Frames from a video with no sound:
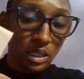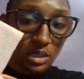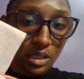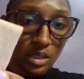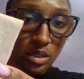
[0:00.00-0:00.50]

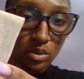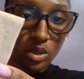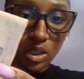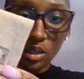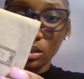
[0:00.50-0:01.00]
It says
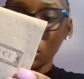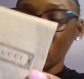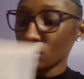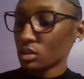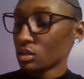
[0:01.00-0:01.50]
Gucci on
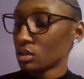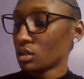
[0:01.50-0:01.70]
there.